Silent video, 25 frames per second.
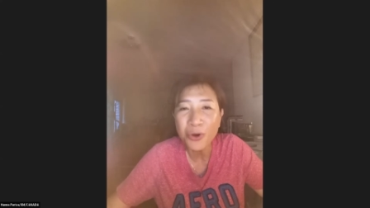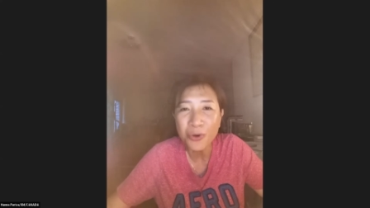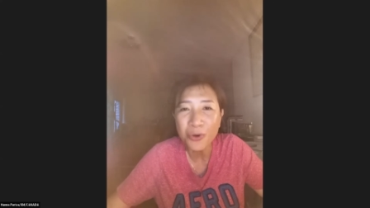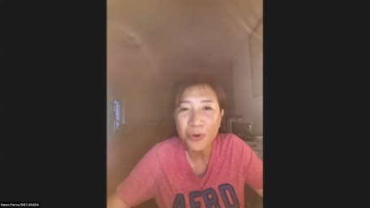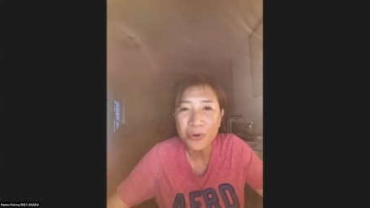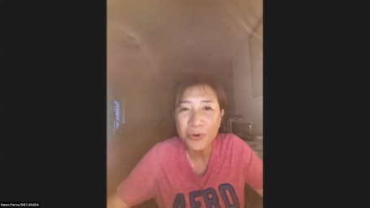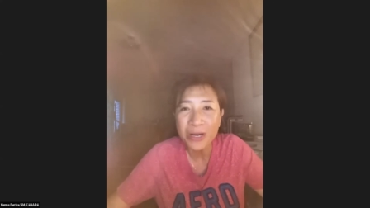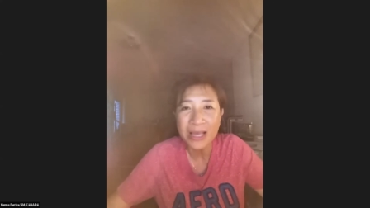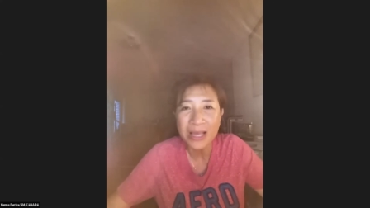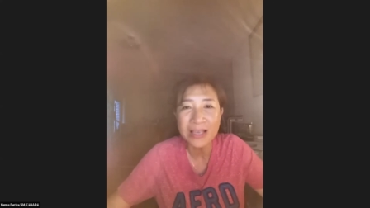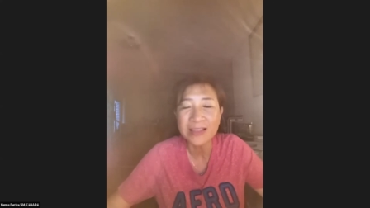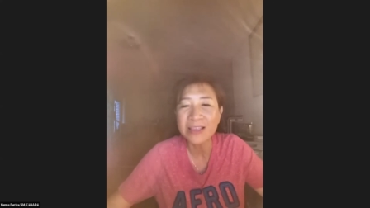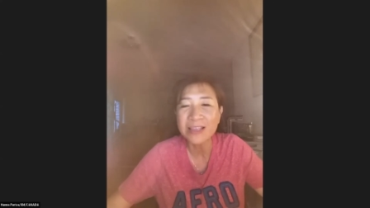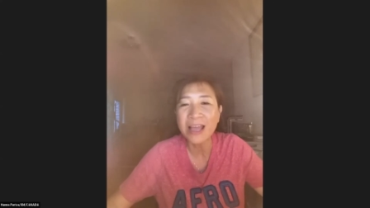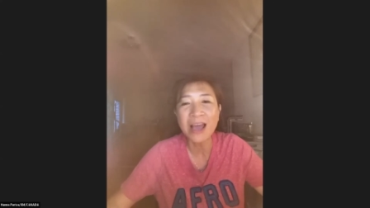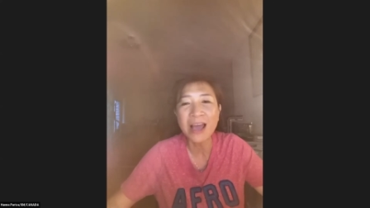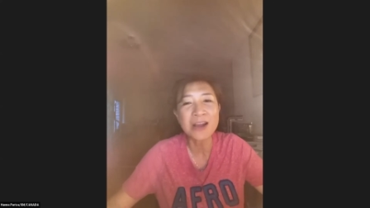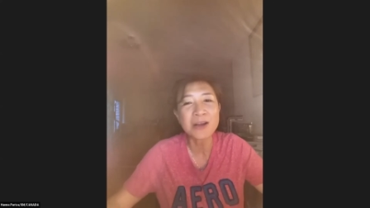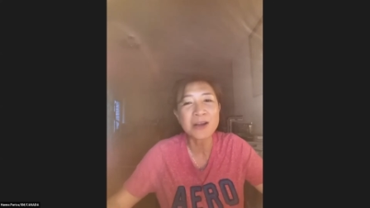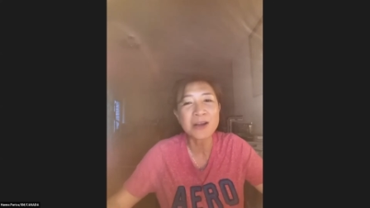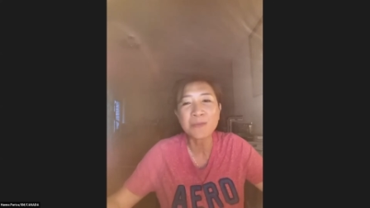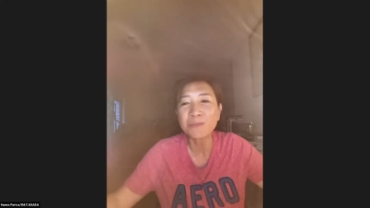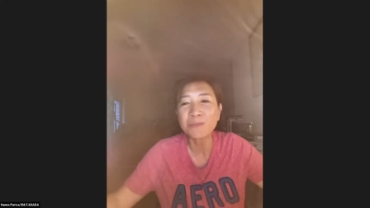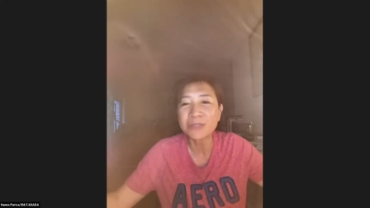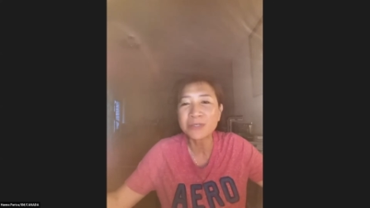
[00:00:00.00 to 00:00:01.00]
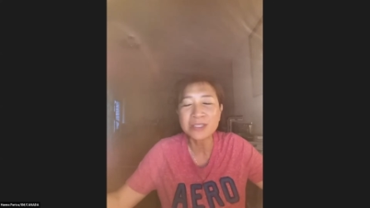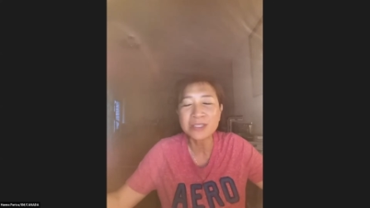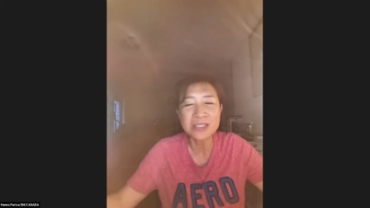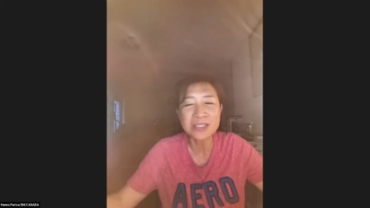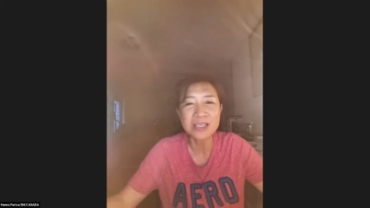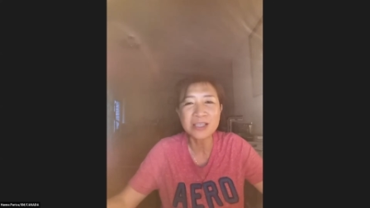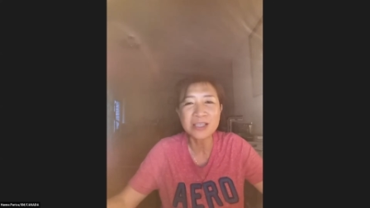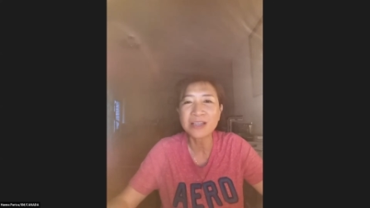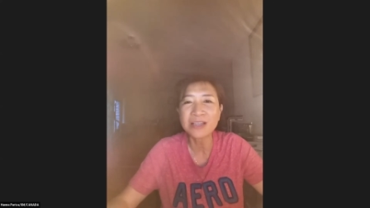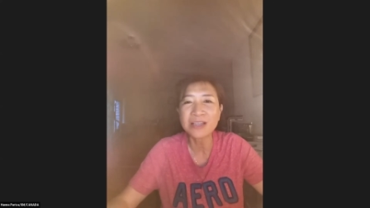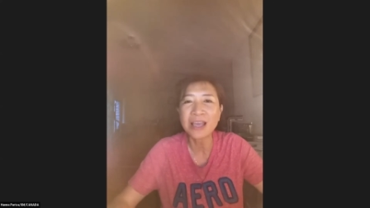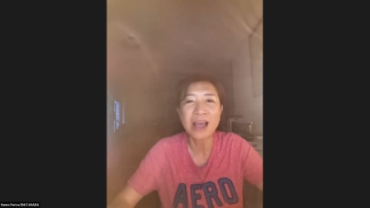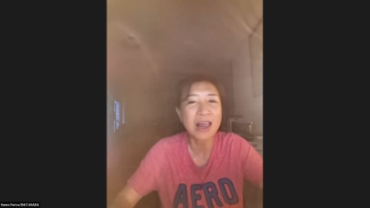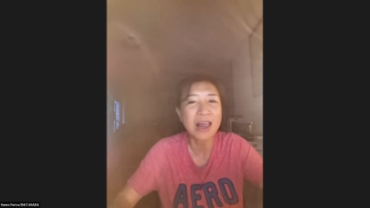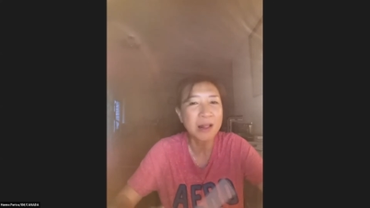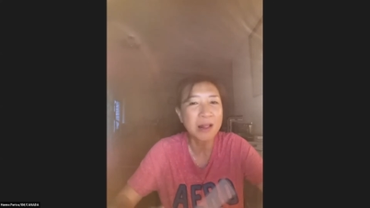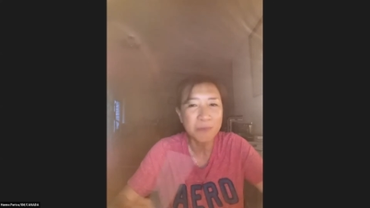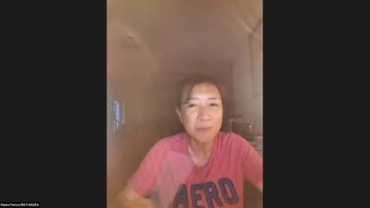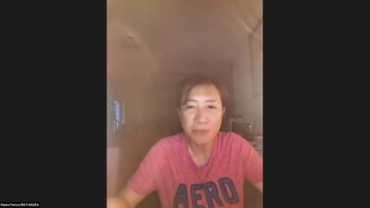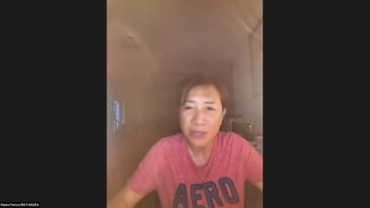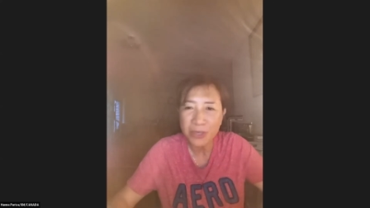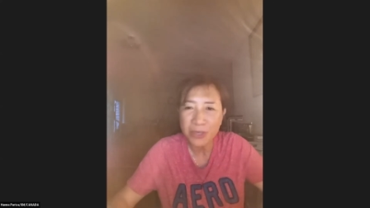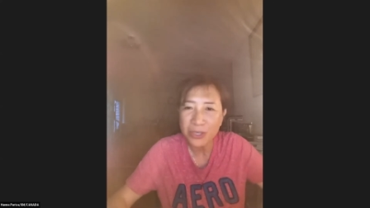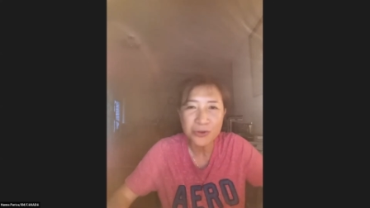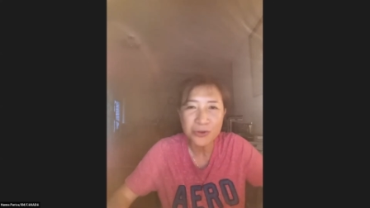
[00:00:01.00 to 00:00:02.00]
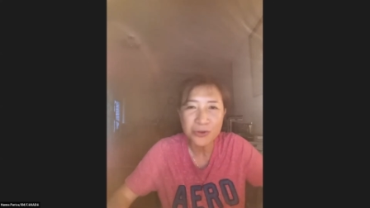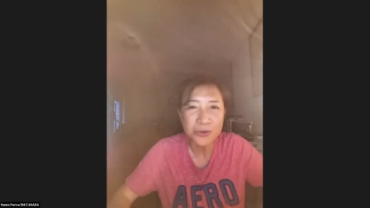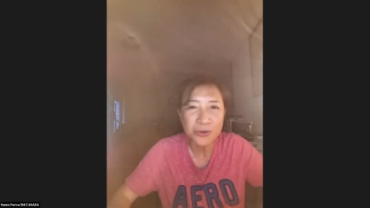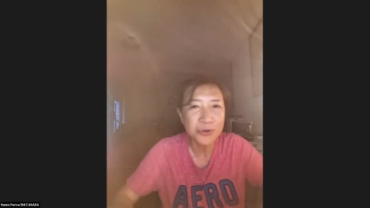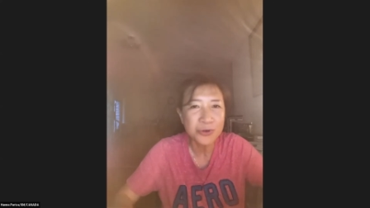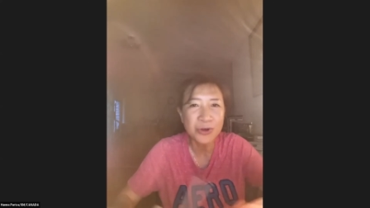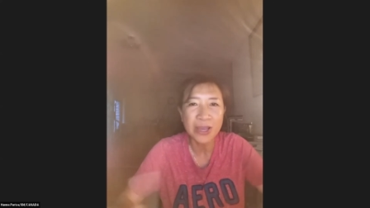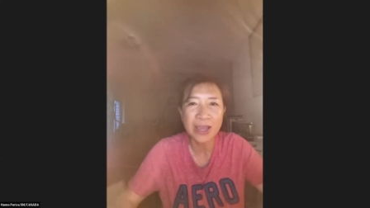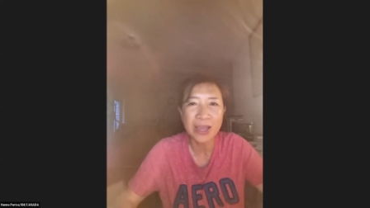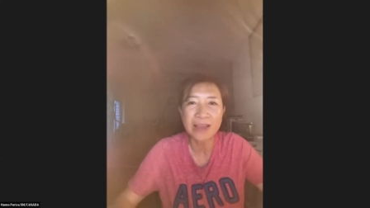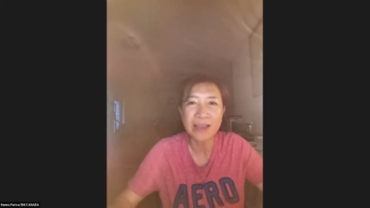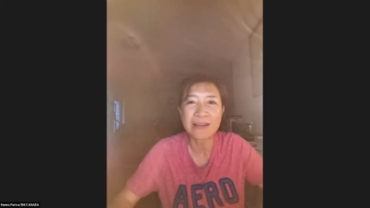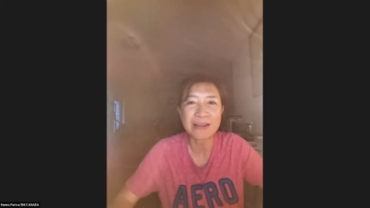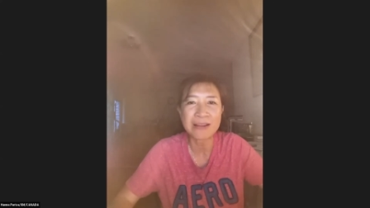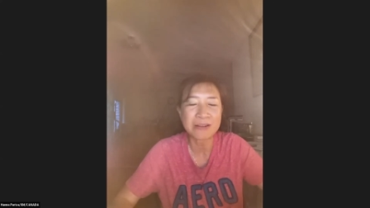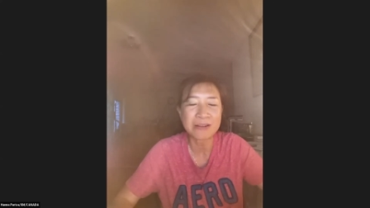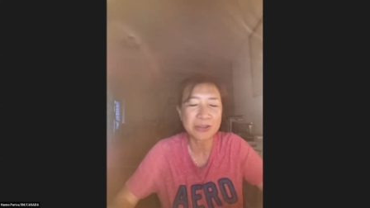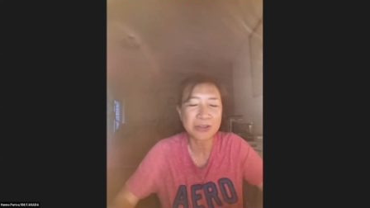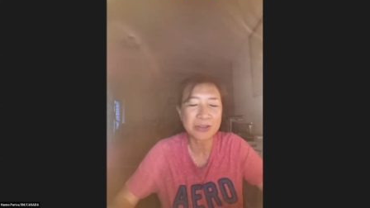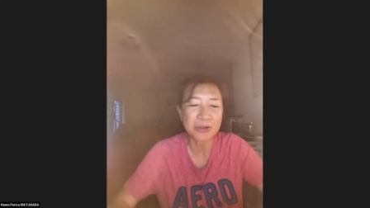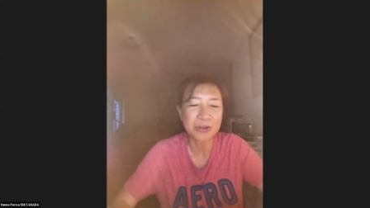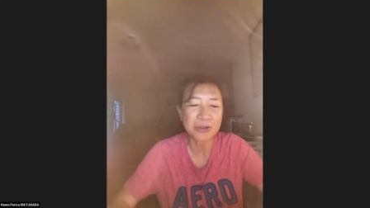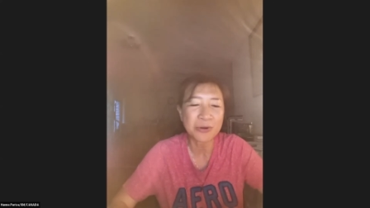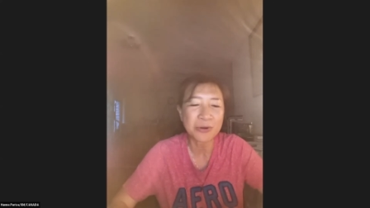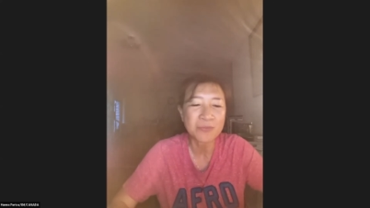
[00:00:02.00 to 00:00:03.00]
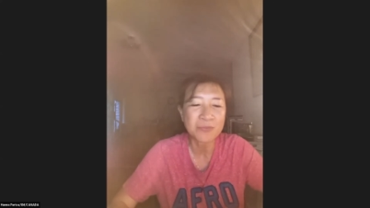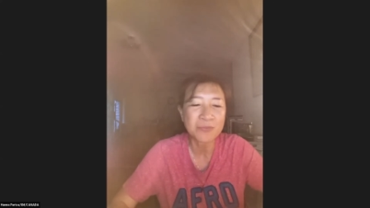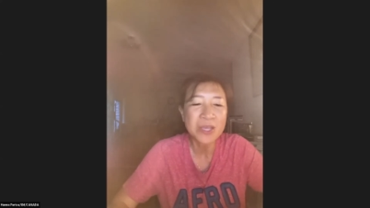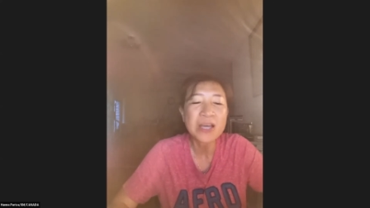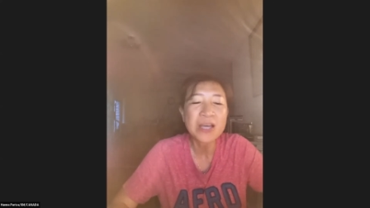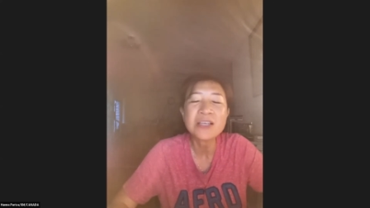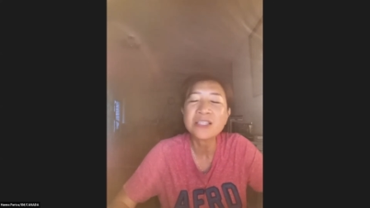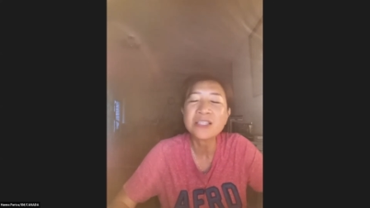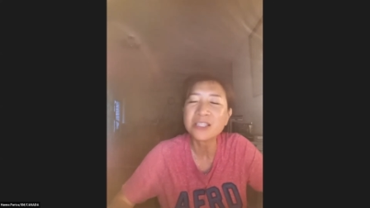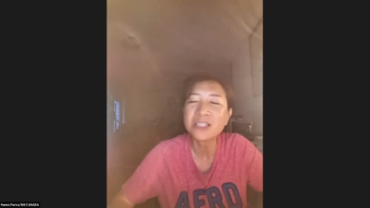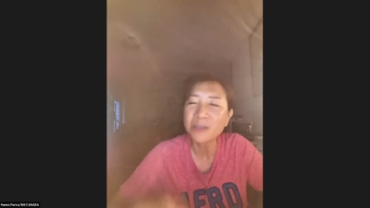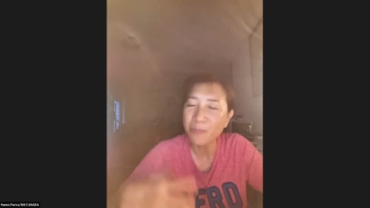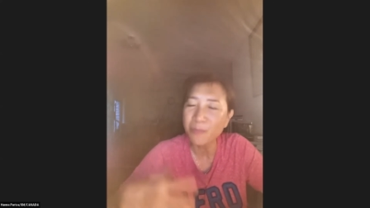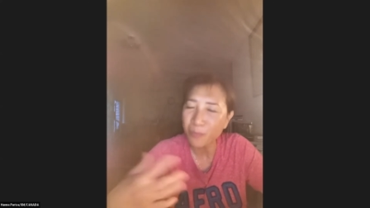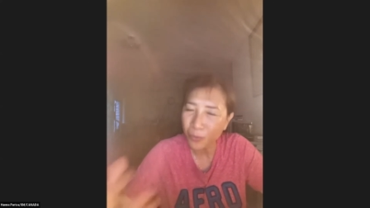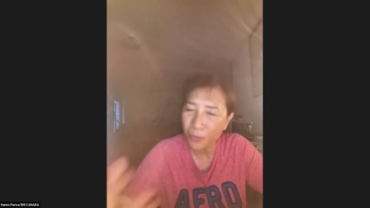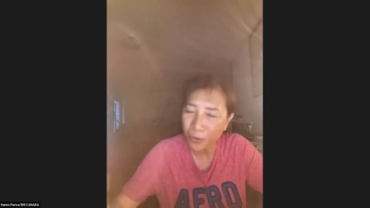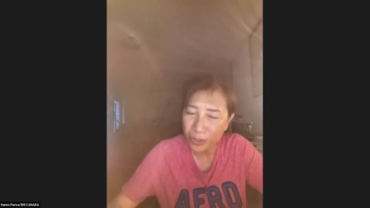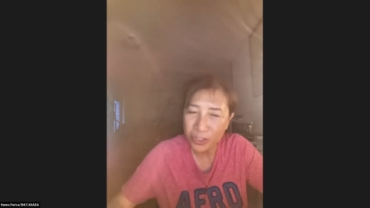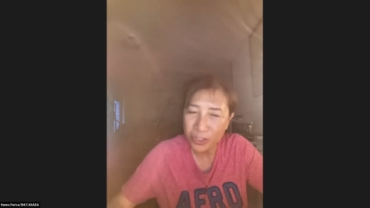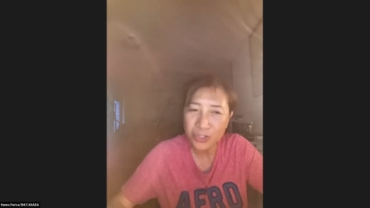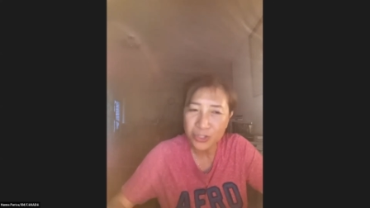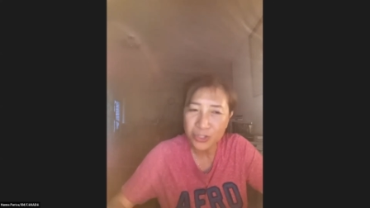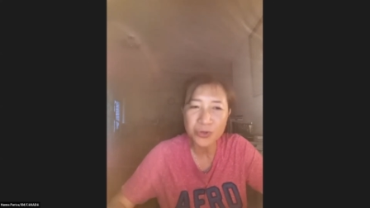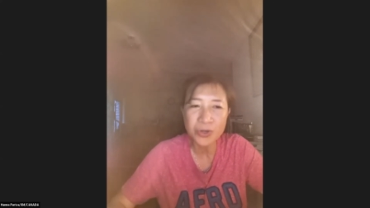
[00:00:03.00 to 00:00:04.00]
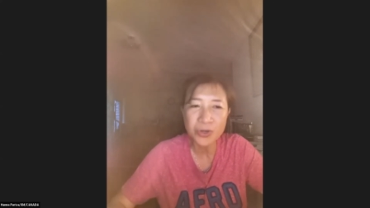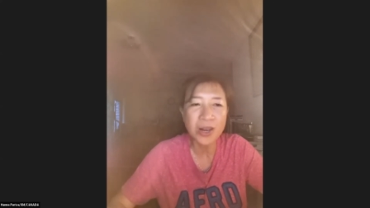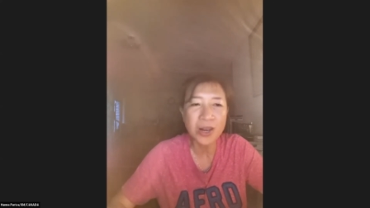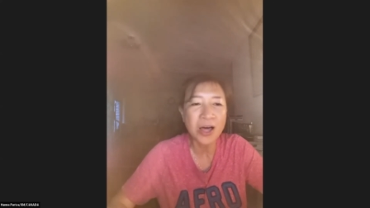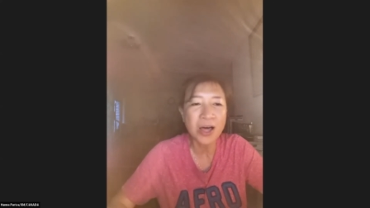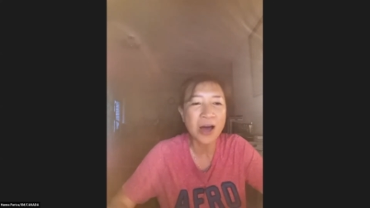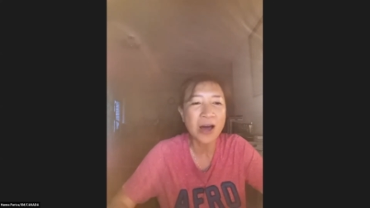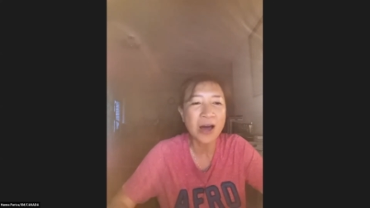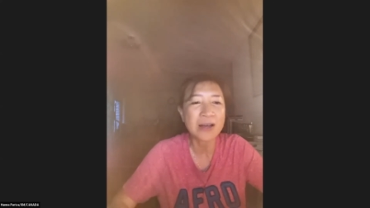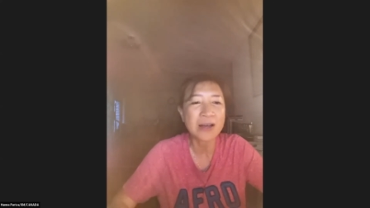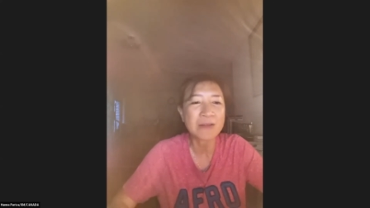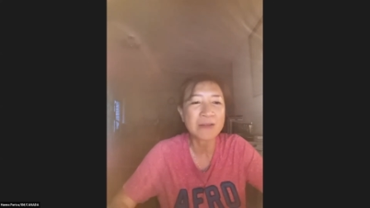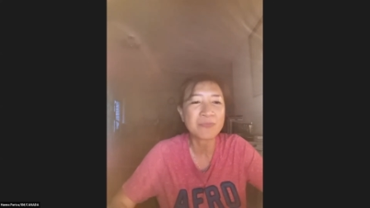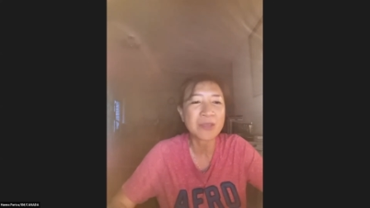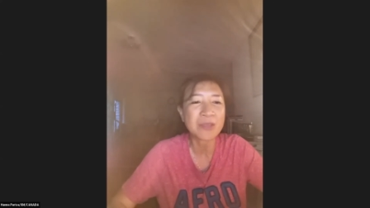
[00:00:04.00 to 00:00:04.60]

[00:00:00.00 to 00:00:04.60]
like the other person helping you and then, you know, support you a lot.